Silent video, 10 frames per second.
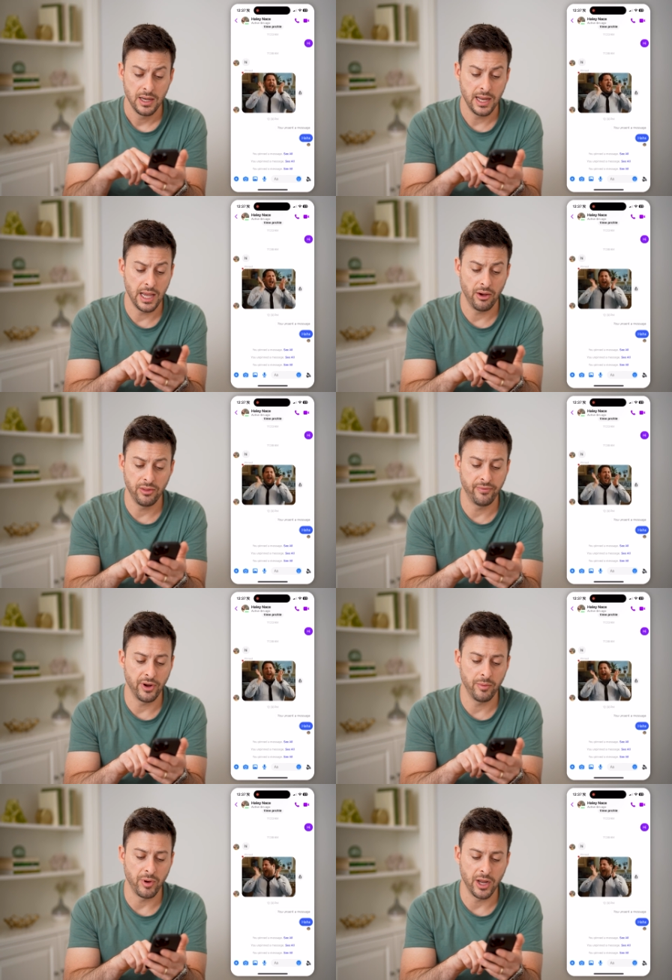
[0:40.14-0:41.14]
Now at the
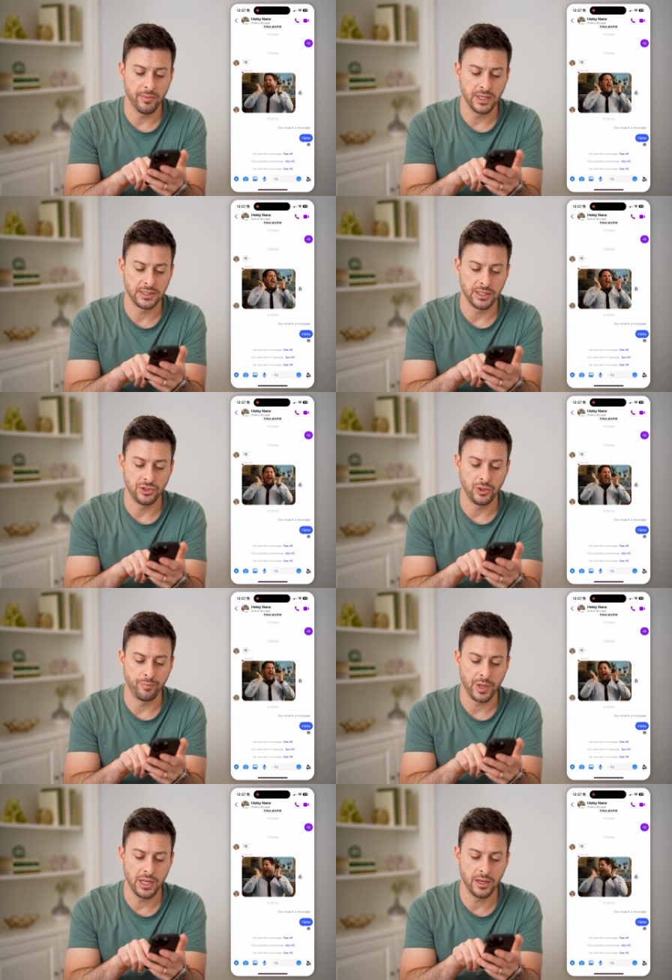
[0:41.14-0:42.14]
very bottom it says you
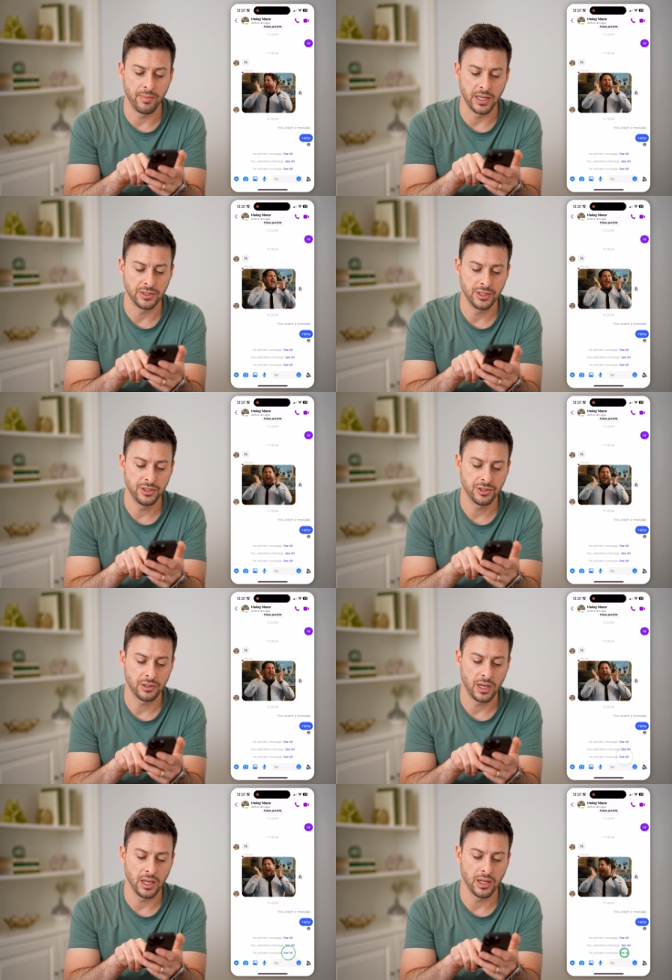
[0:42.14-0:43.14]
pinned a message.
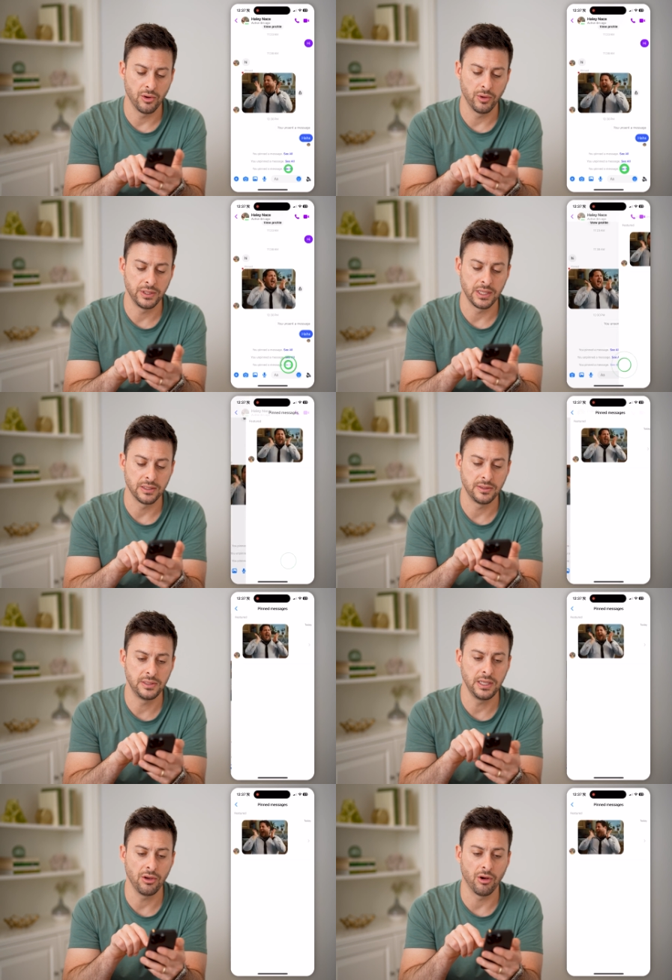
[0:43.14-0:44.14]
I can always hit
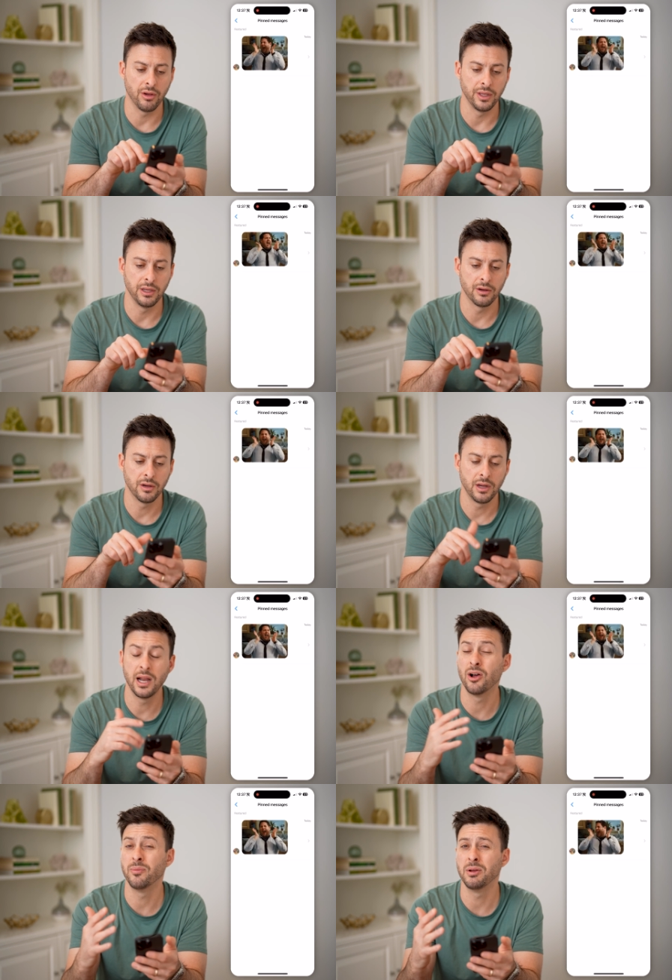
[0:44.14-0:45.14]
see all here
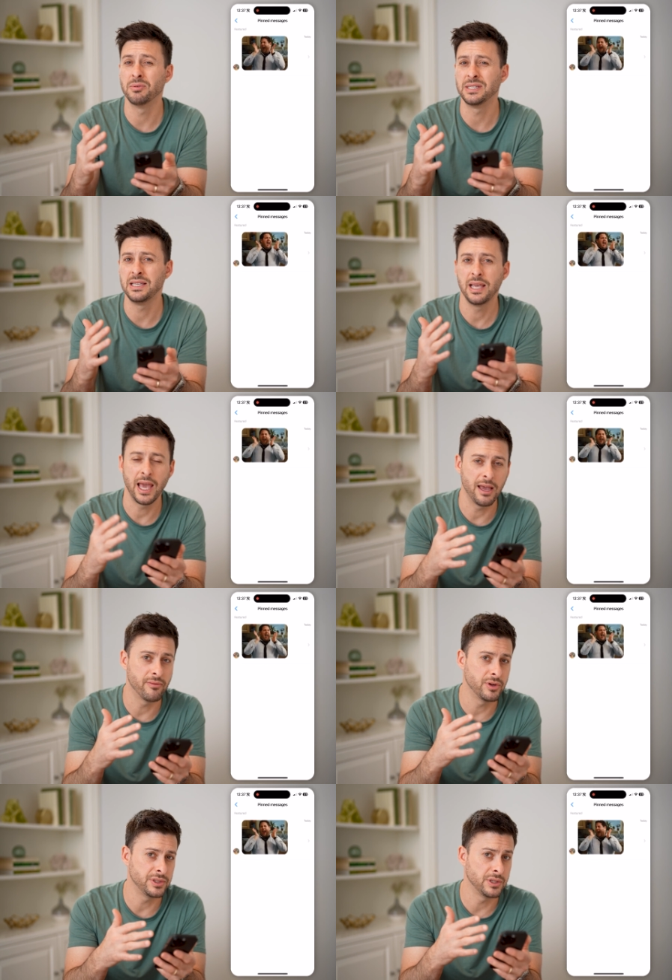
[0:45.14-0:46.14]
and I'll be able to see
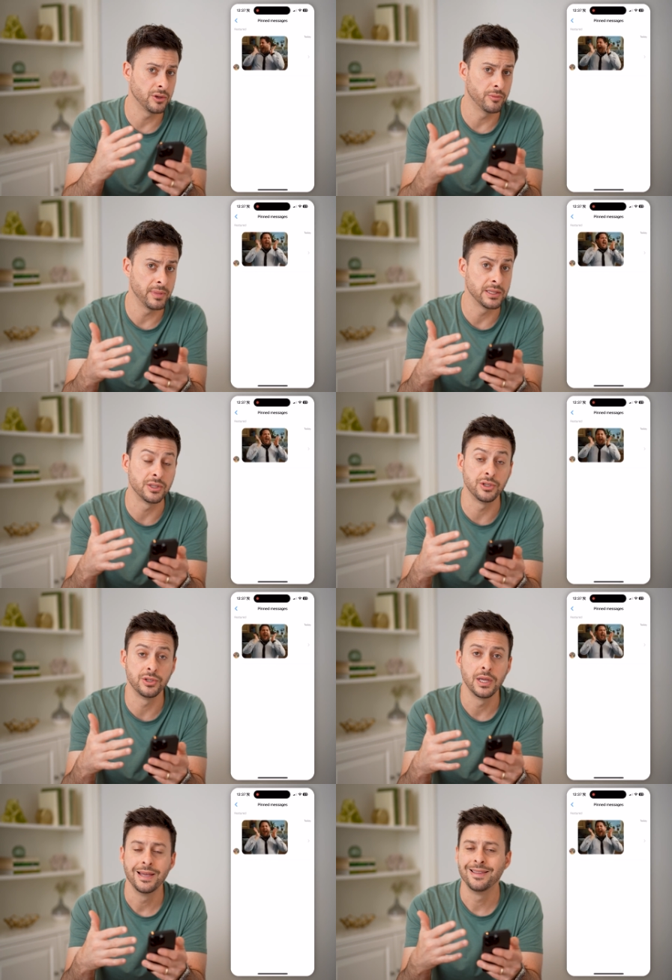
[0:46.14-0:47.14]
every single
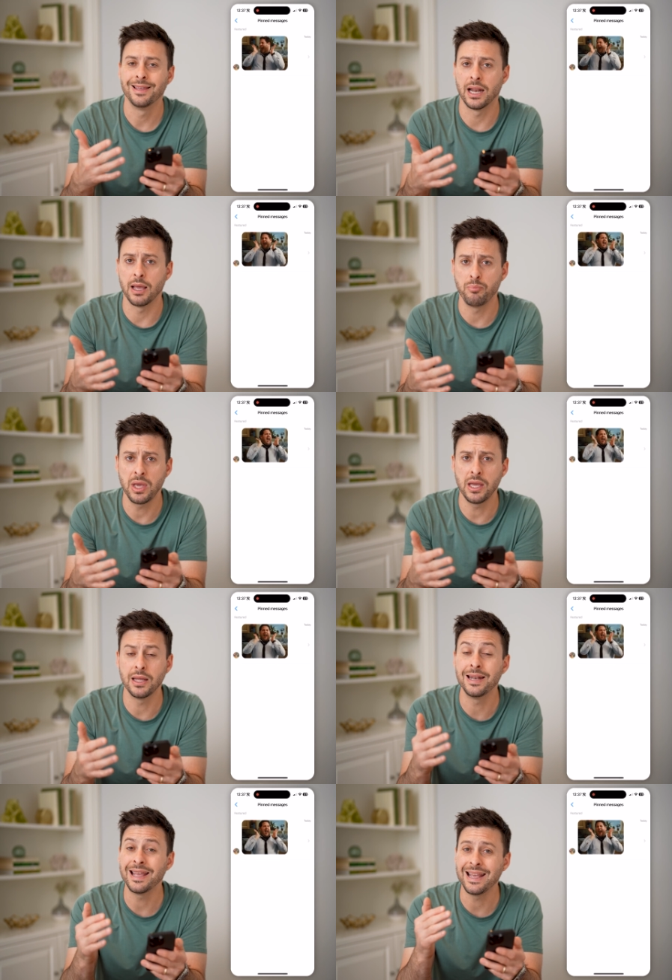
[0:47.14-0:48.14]
message that I
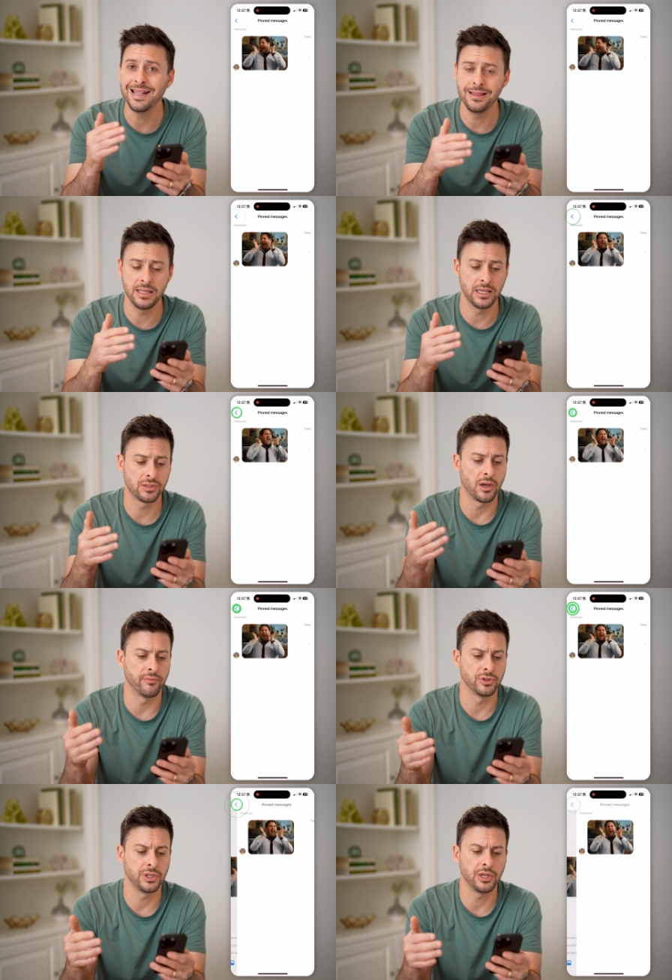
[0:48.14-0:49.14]
pinned in this
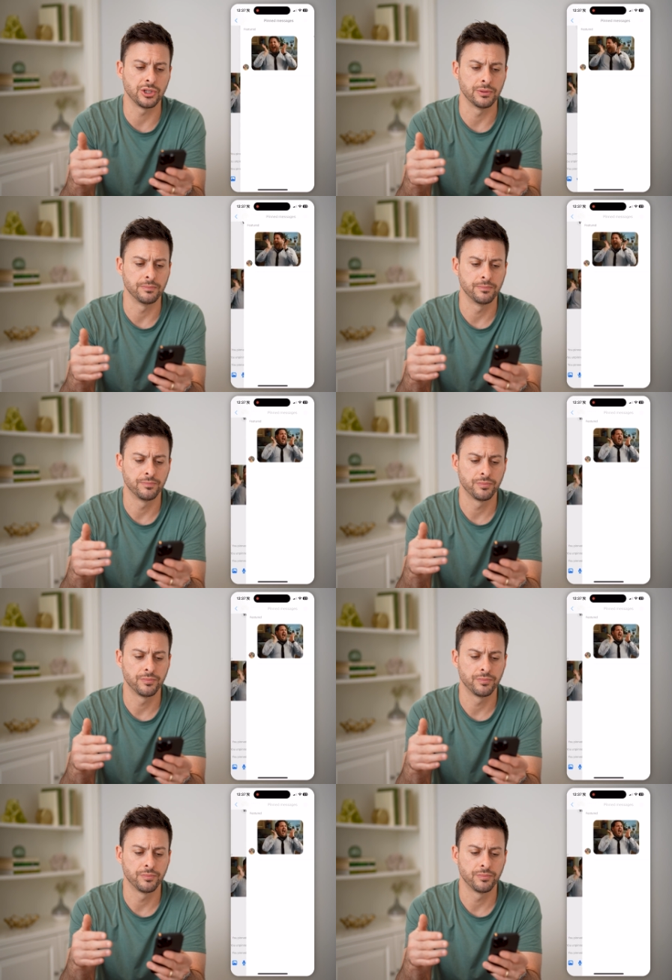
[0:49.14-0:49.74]
conversation.